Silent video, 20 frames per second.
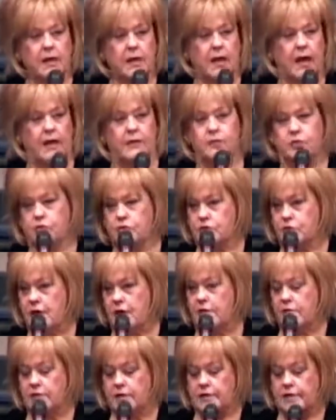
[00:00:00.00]
and you're
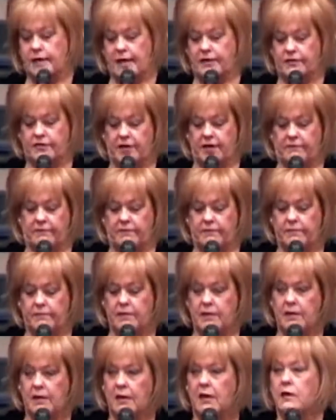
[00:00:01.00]
scared to death of them,
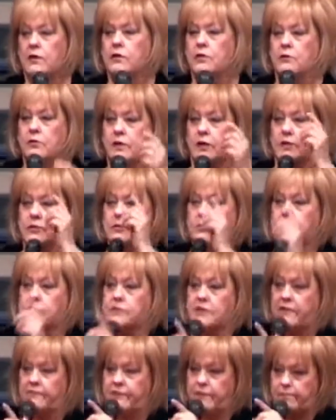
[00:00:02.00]
you get
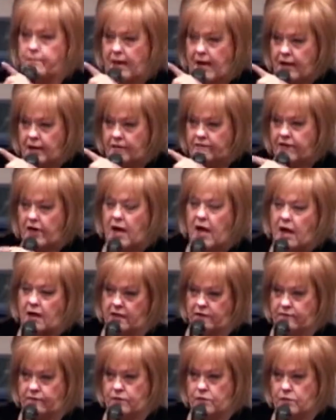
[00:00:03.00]
yourself a bottle of
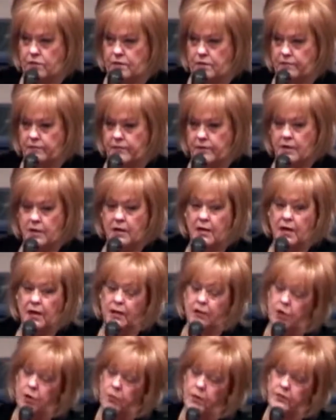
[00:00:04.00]
olive oil,
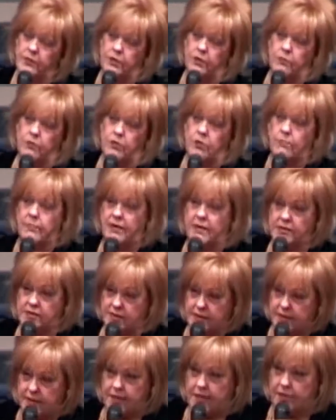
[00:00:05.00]
go in their room and
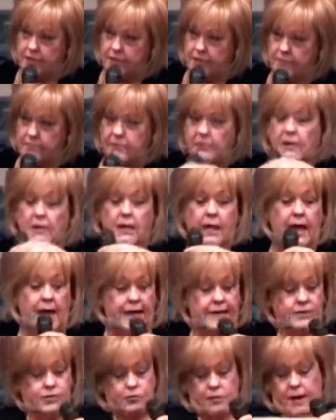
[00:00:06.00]
sit on them,
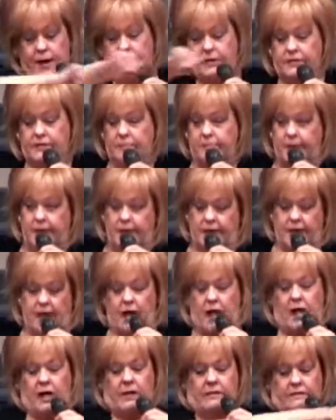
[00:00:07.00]
and drown them in the
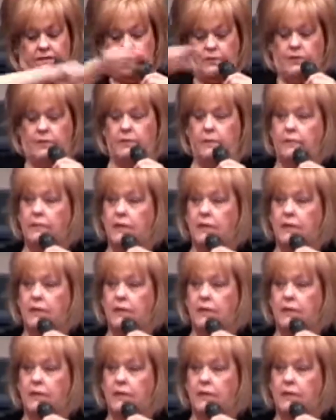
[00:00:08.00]
olive oil